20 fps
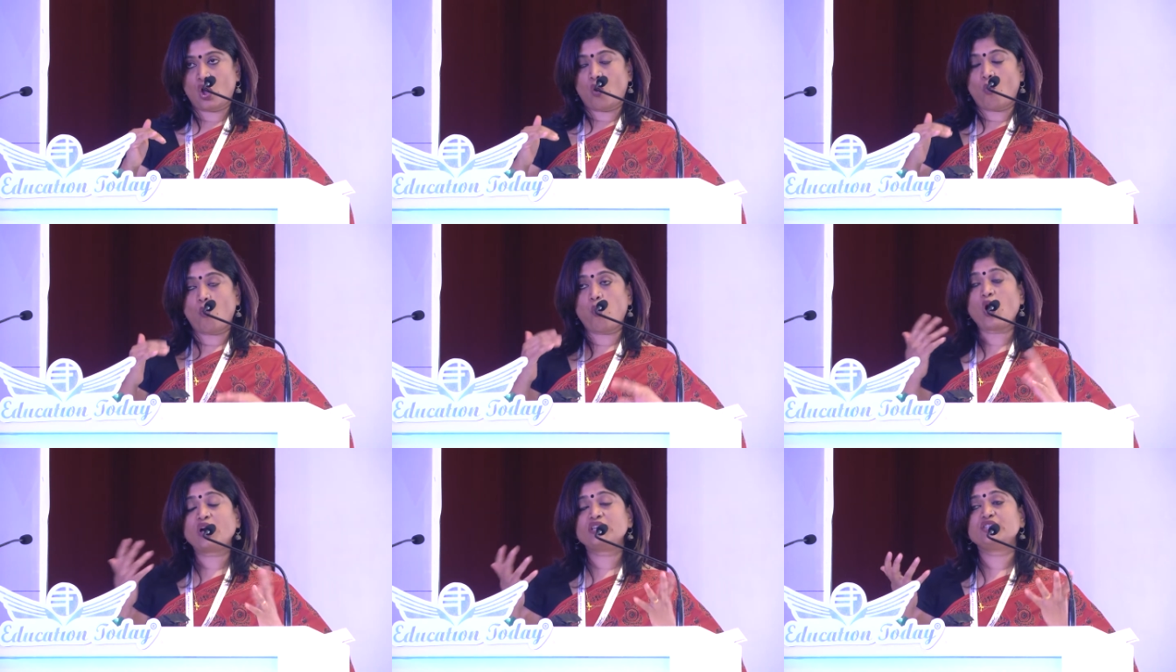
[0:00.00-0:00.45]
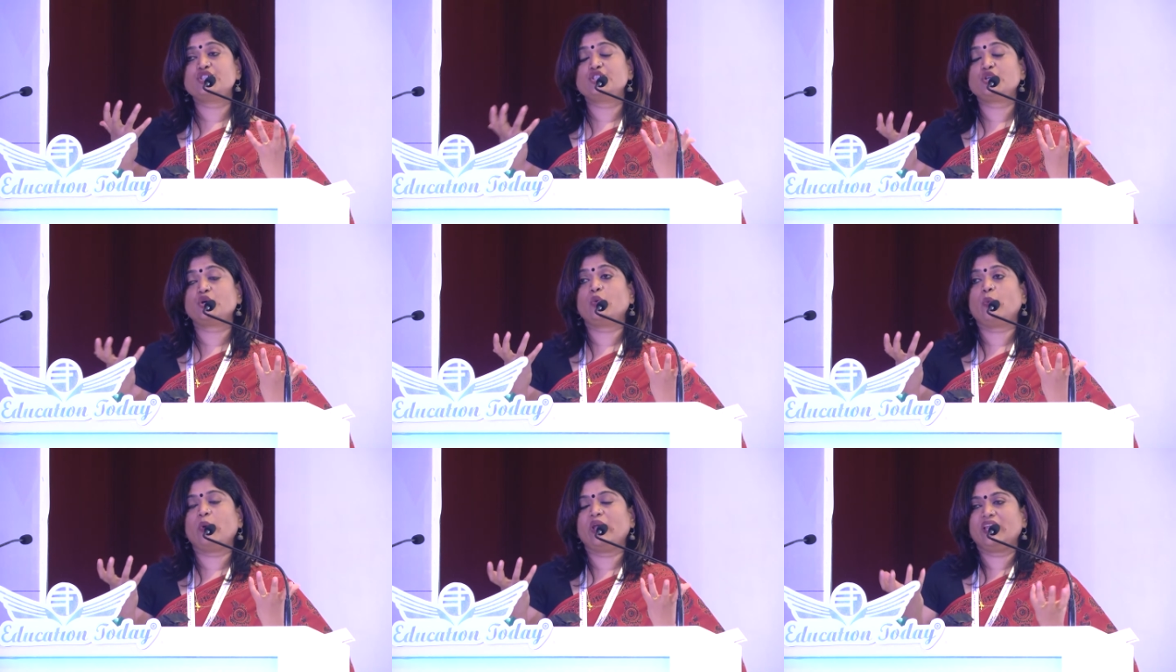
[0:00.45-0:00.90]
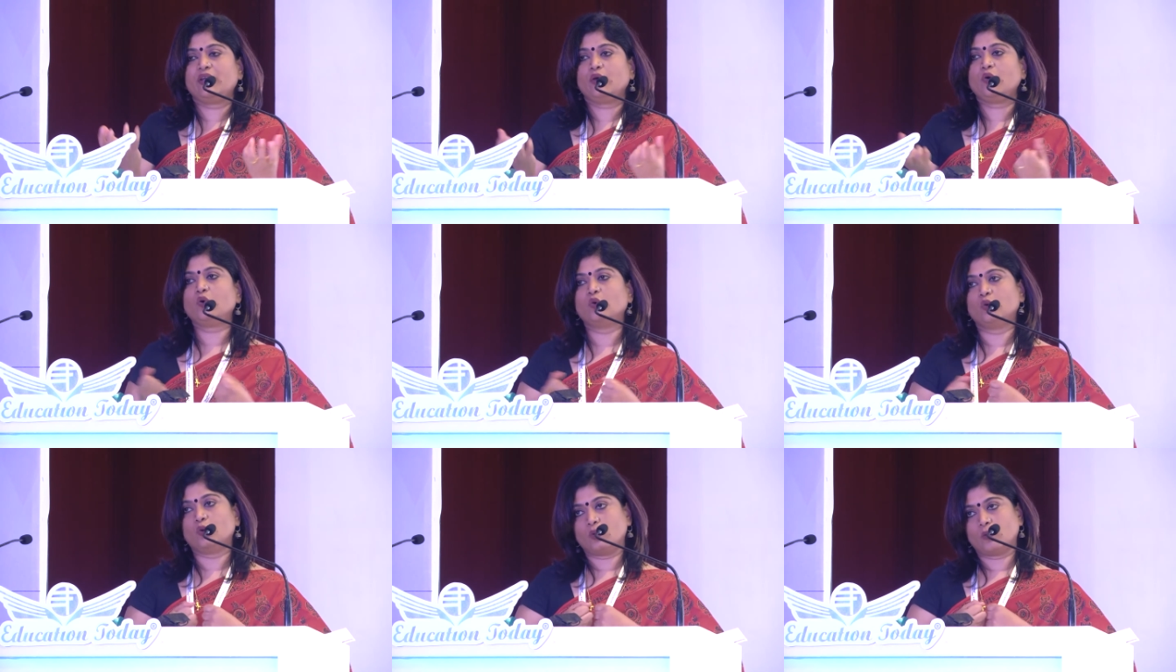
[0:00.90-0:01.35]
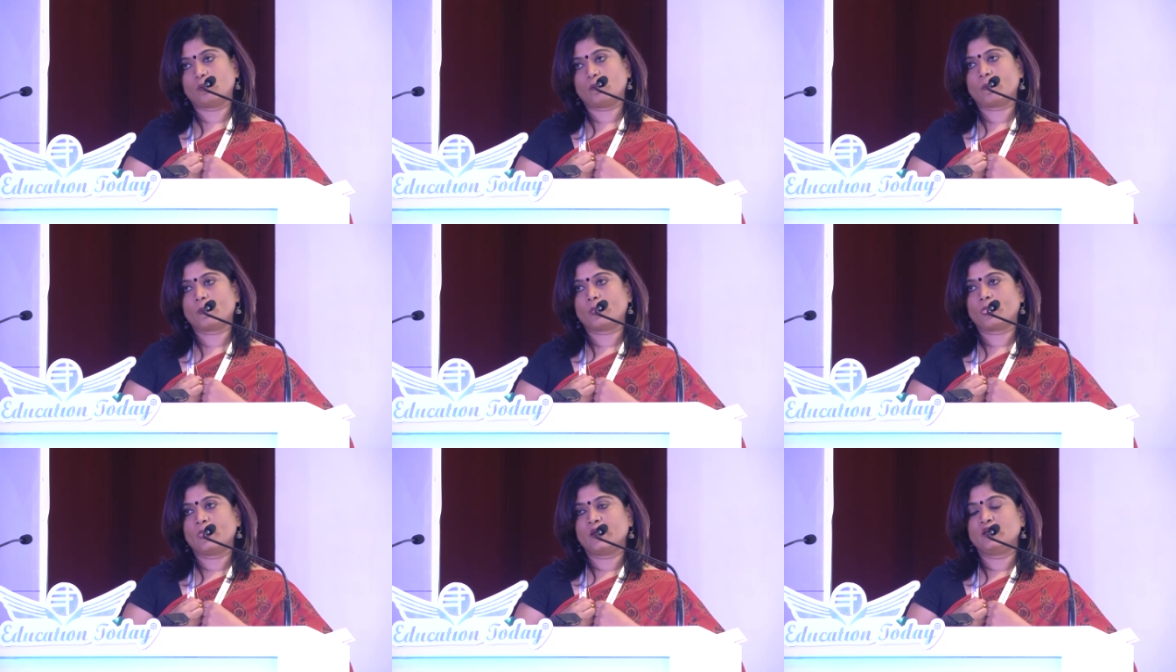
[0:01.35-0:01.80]
What should we do
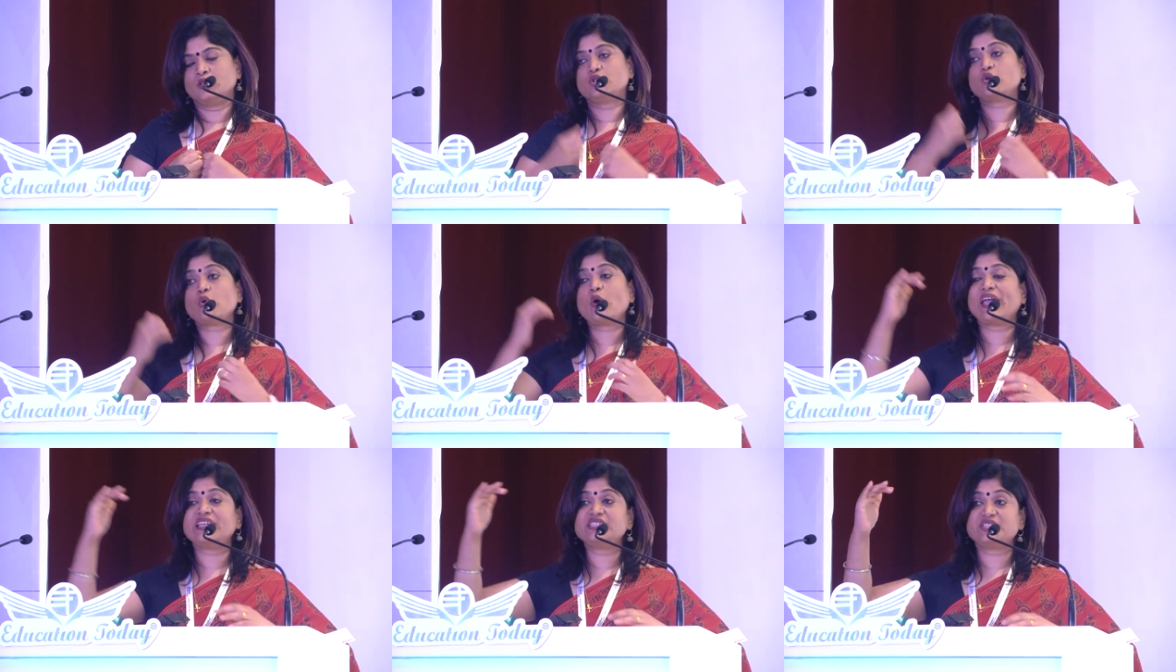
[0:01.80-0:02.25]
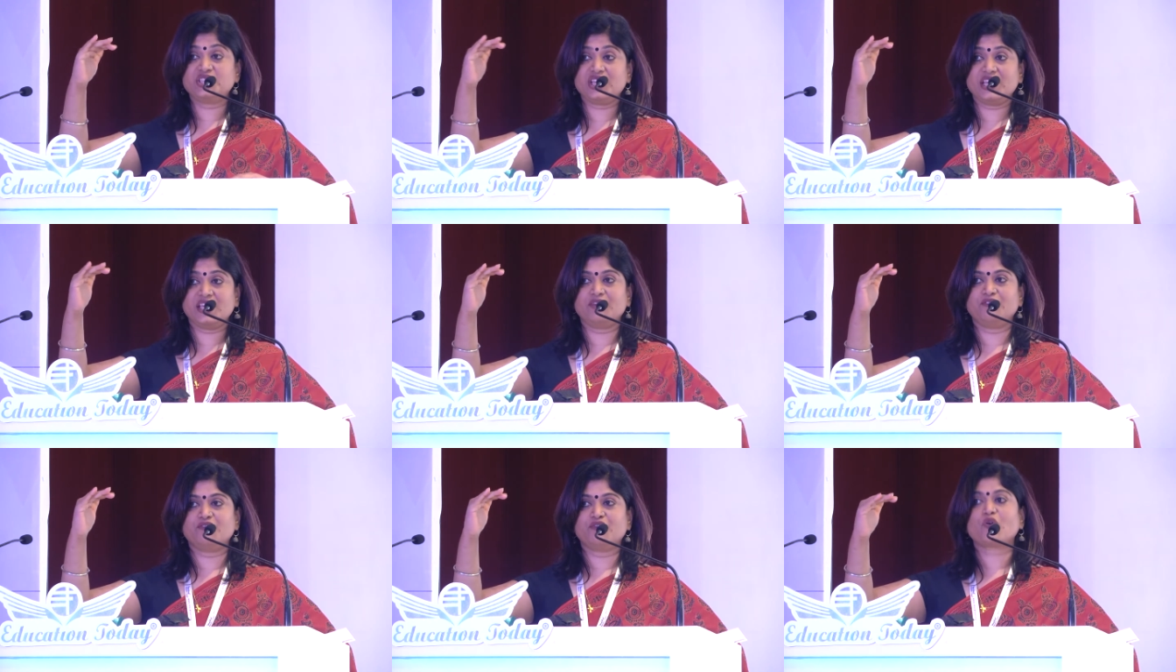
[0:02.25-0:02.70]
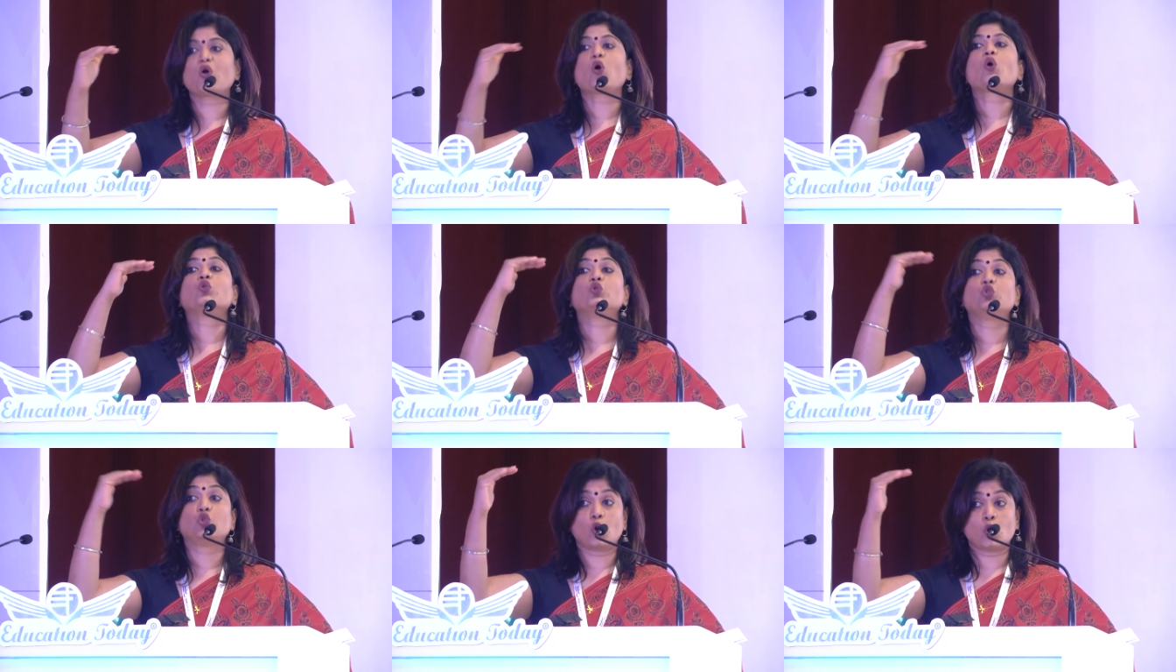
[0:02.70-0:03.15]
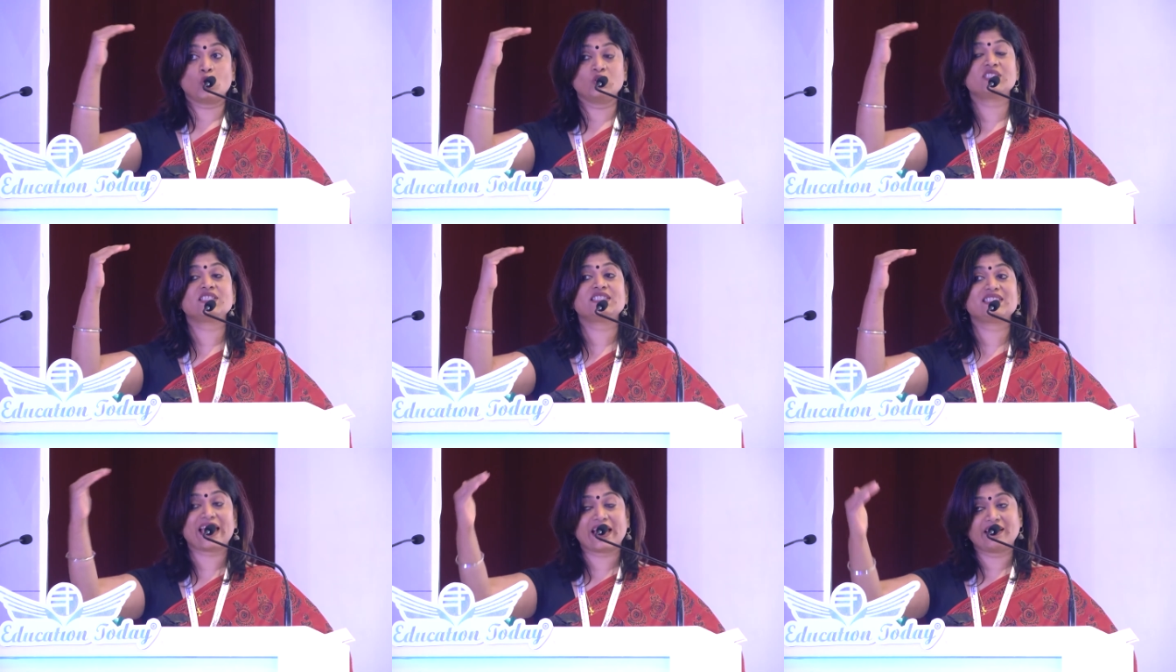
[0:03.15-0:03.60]
to achieve
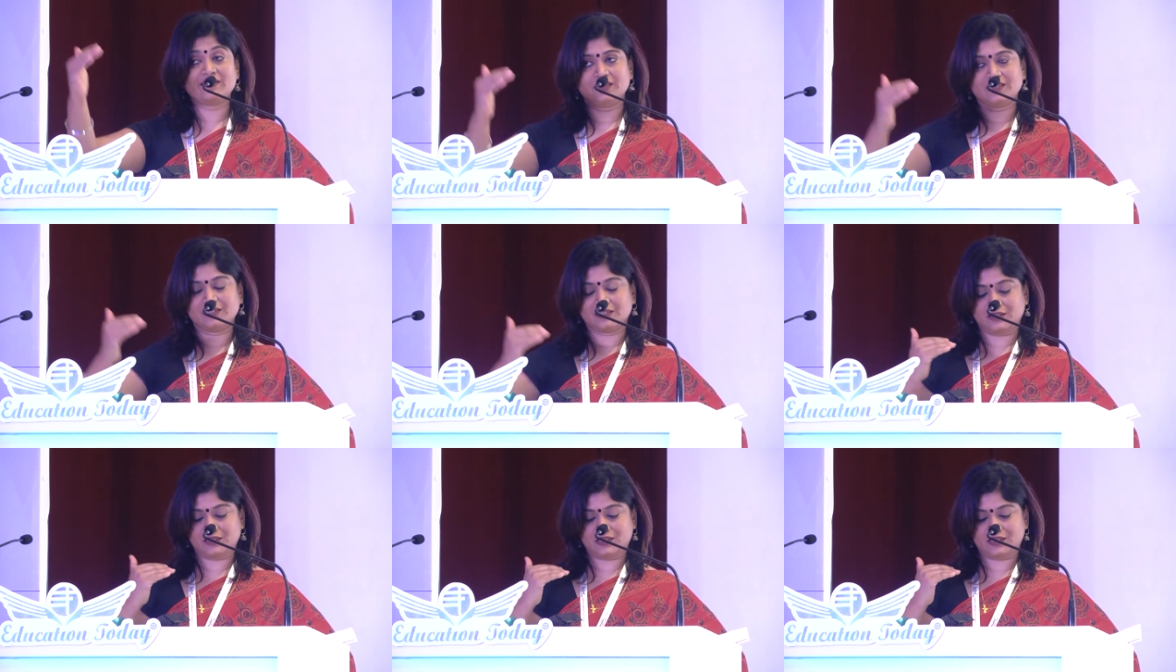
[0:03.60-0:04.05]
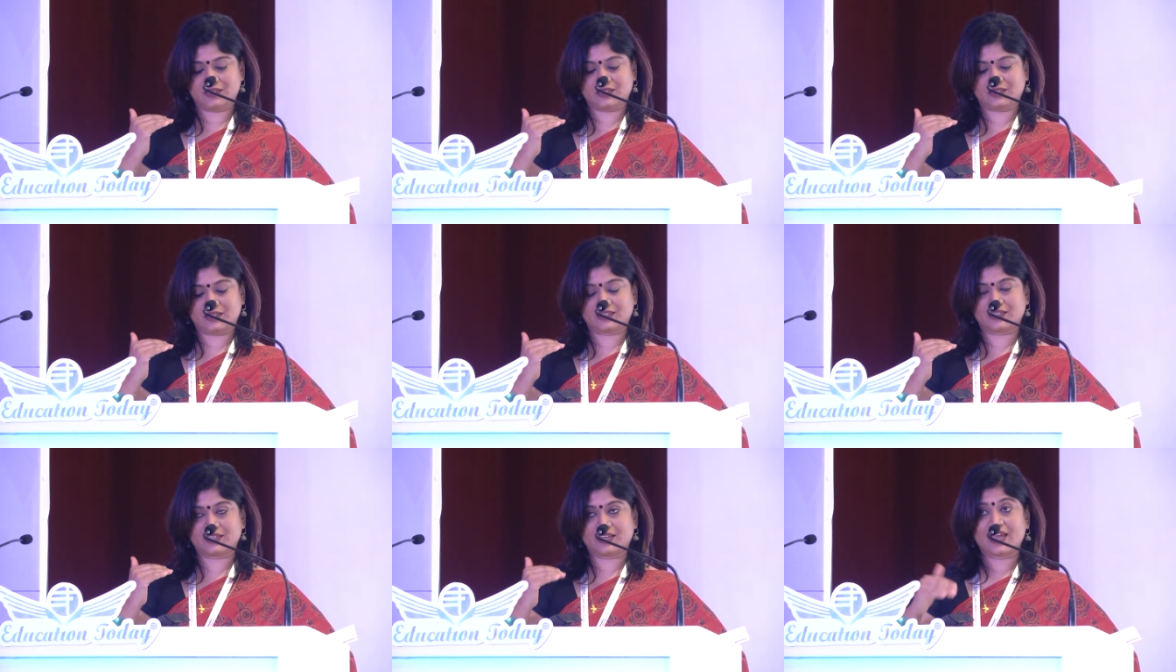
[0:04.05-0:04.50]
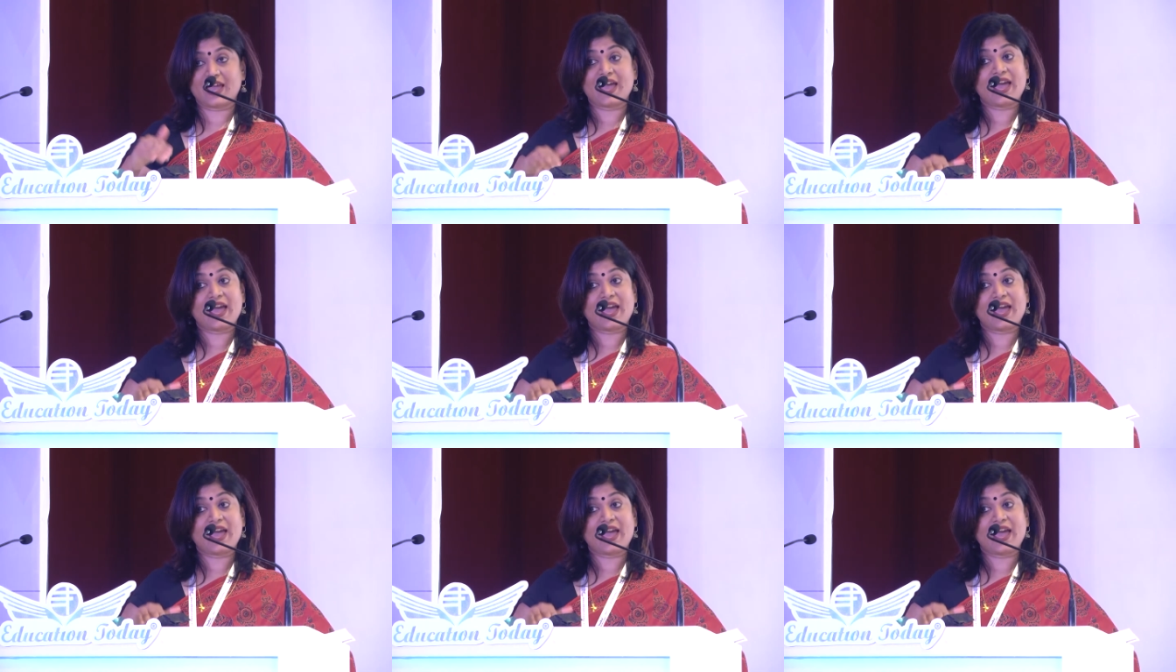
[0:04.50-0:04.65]
those standards?